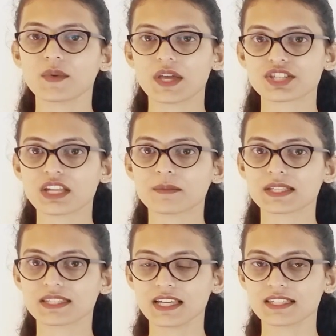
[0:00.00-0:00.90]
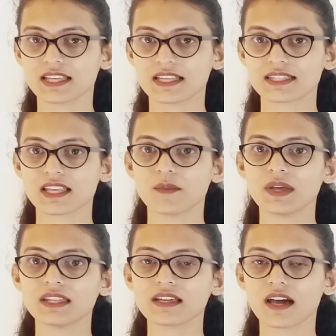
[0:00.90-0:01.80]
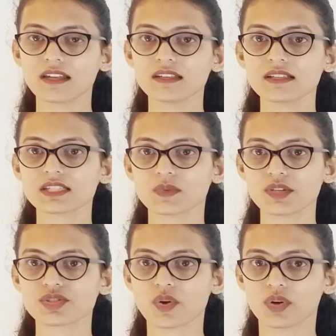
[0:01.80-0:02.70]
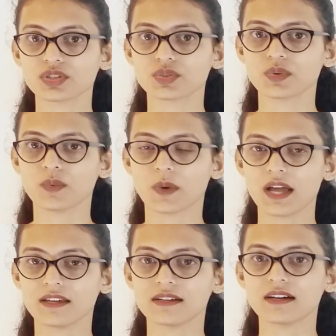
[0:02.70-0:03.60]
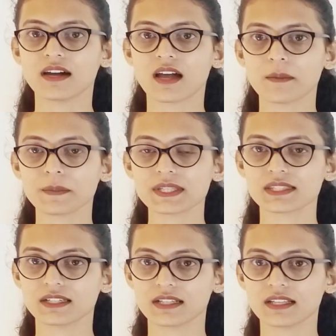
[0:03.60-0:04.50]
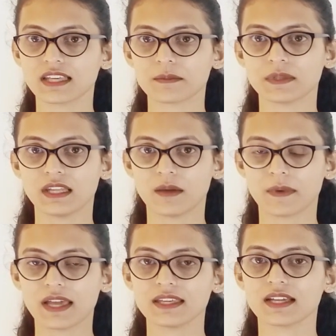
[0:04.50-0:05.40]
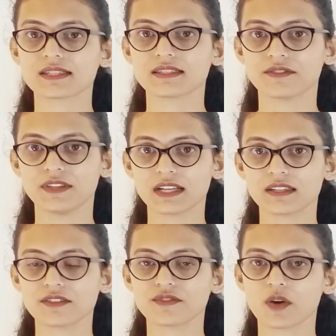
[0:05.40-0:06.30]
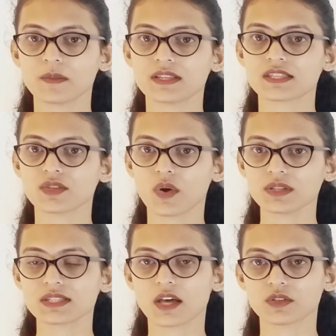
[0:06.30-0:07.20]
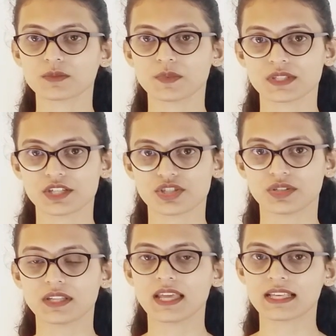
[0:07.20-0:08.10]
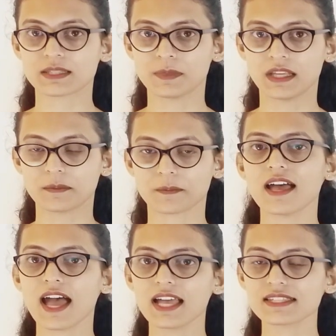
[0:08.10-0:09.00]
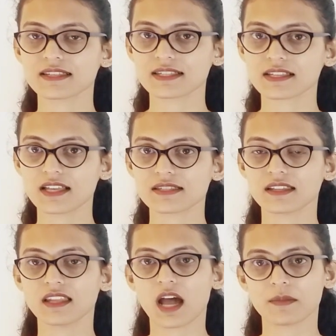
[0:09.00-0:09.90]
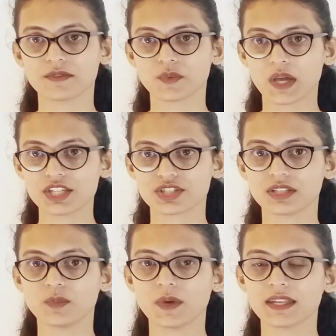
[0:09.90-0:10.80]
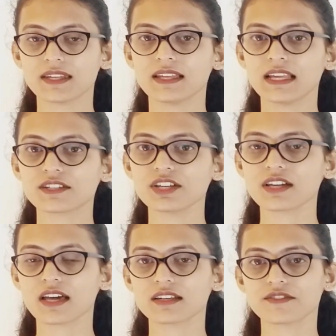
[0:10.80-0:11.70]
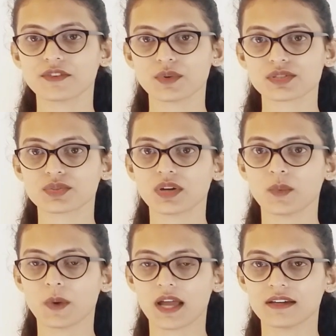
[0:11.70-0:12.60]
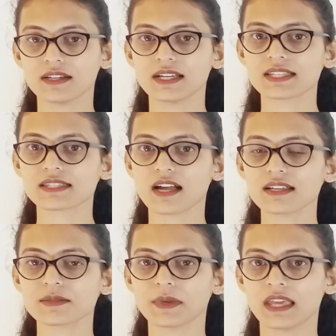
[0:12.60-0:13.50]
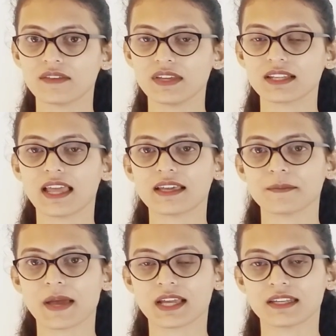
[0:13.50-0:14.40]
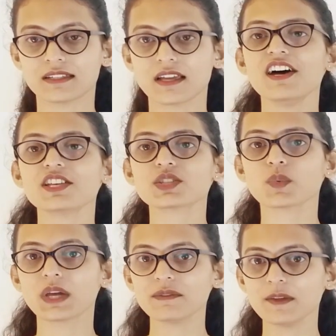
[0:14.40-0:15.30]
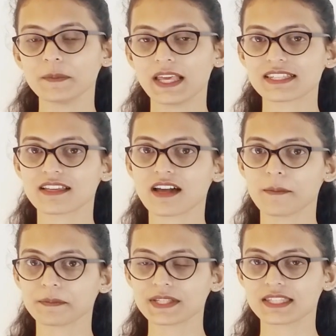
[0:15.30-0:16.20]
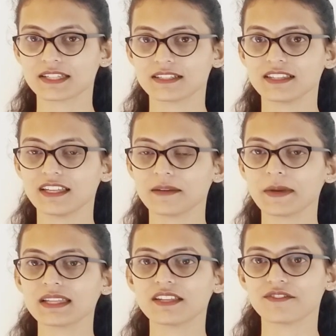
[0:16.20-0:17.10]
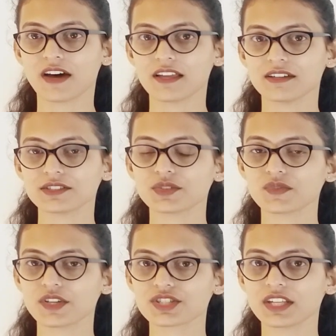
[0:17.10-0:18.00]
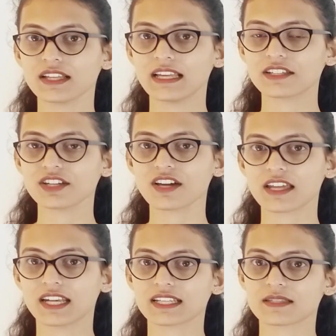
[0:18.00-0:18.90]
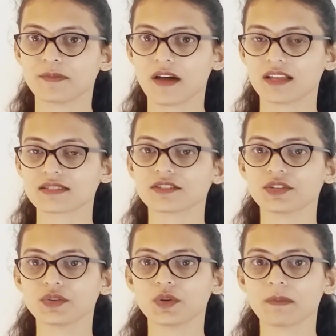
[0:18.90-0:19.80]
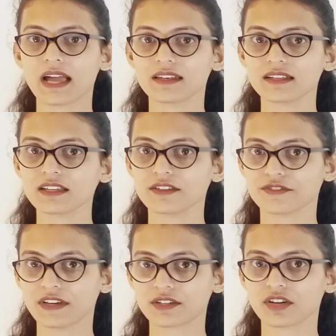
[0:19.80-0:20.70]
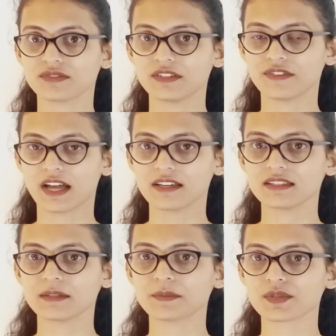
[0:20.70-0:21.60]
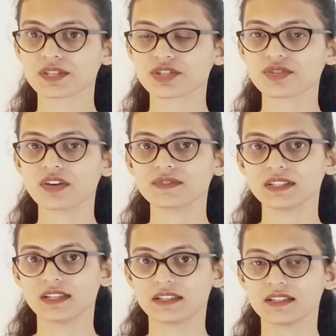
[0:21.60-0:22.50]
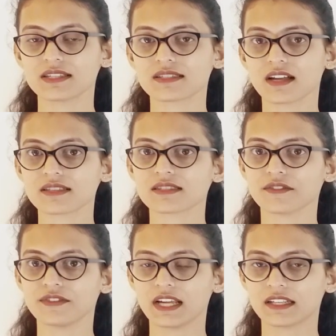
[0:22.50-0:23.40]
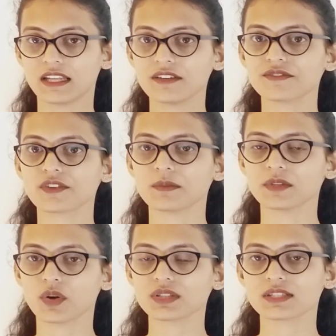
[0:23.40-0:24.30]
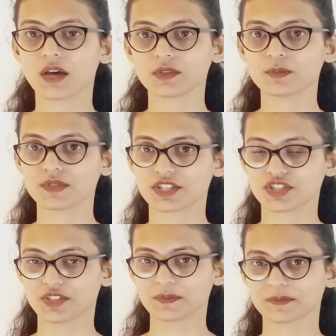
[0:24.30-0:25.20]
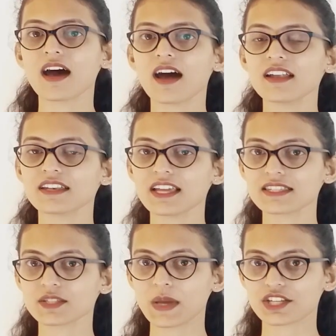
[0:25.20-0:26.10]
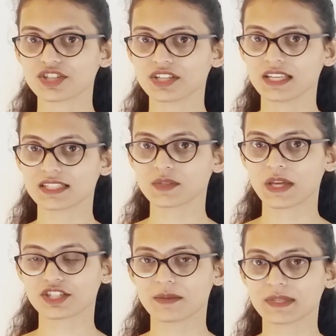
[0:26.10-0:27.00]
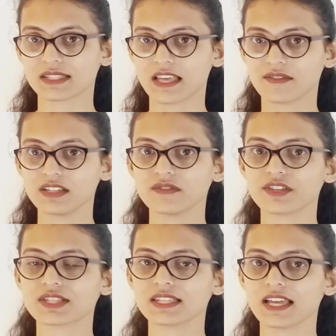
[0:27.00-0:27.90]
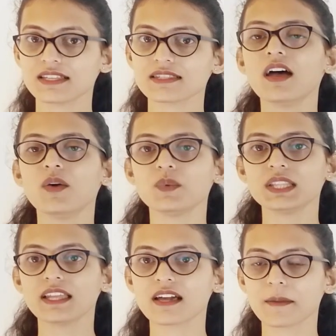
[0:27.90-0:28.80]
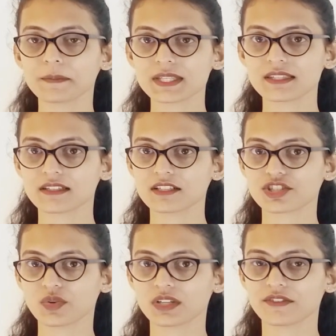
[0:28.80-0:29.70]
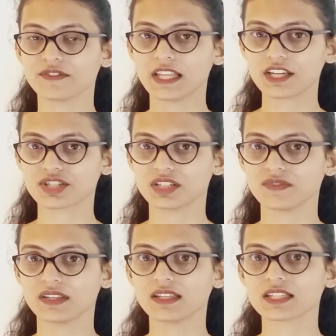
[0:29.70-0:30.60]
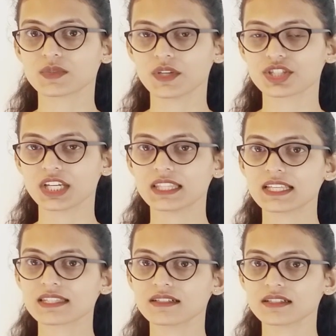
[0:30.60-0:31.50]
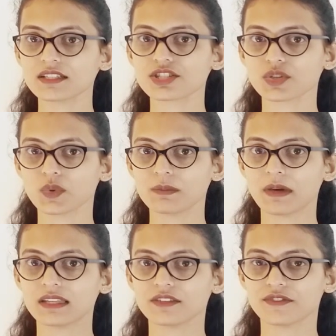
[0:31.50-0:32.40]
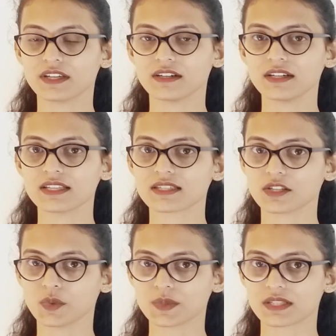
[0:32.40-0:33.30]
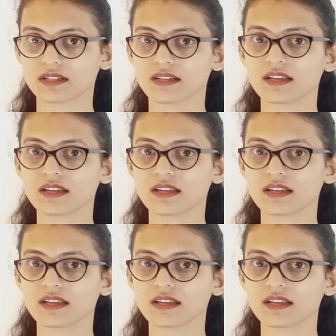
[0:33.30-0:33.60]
Question number 6 is, when the current is switched on through a wire, a compass needle kept nearby gets deflected from its north-south position. Explain. As discussed in the above question, when an electric current flows through a wire, it starts behaving like a magnet. So when we place a compass needle nearby the wire through which the electric current is passed, due to magnetic effect of the wire, the position of the needle starts deflecting from north-south position. Our next question is question number 7 which says will the compass needle show deflection when the switch in the circuit shown by the figure is closed?